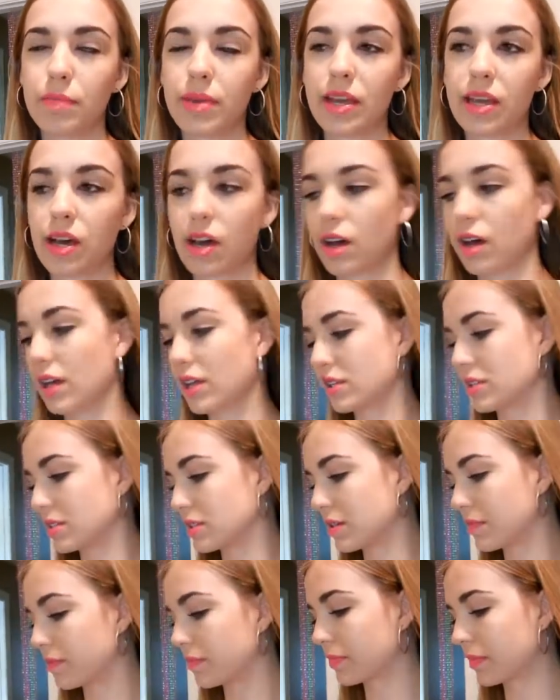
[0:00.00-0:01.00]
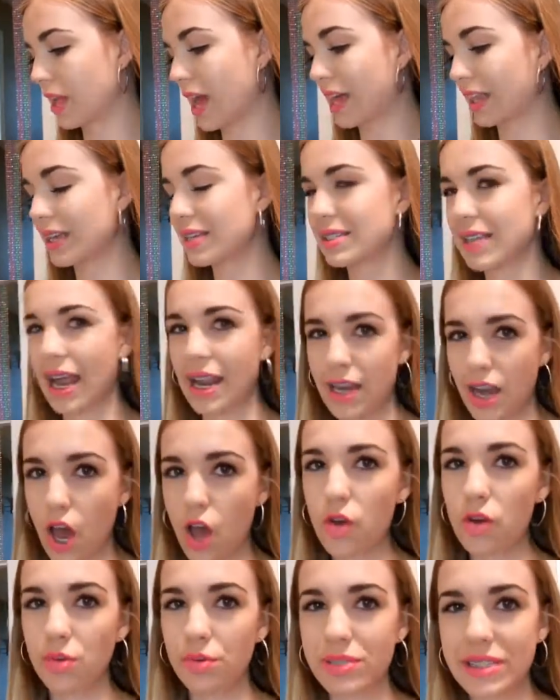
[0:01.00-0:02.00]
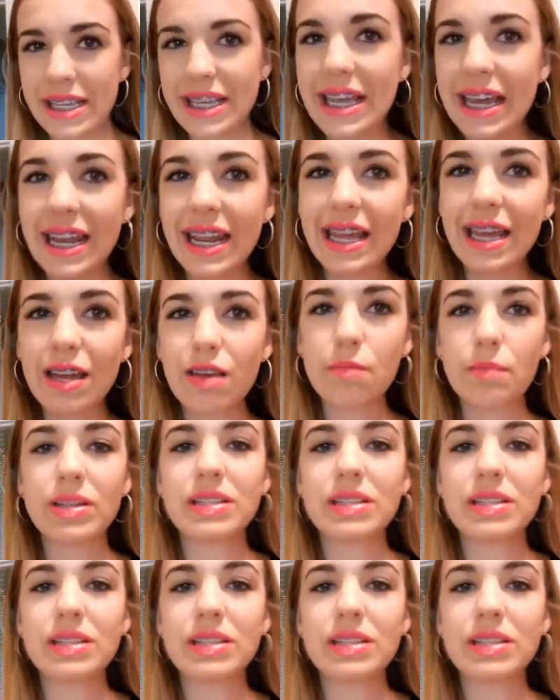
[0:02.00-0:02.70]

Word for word: because at least I know who's in it,